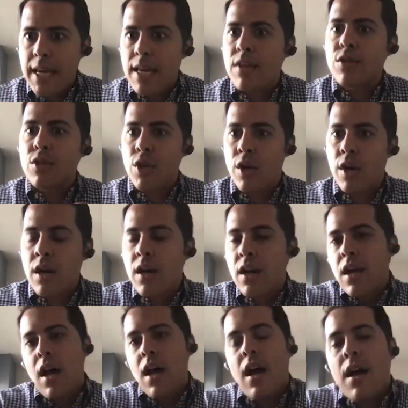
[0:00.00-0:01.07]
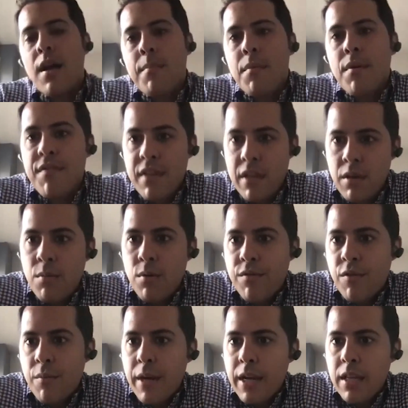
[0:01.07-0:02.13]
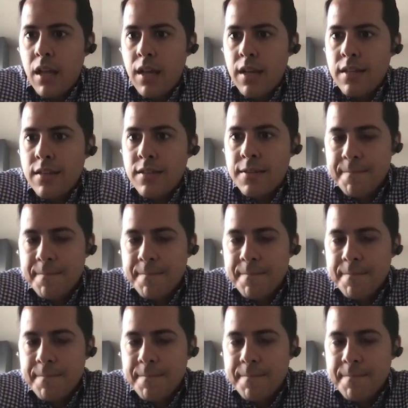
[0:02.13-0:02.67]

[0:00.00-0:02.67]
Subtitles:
sure I'm available for my clients.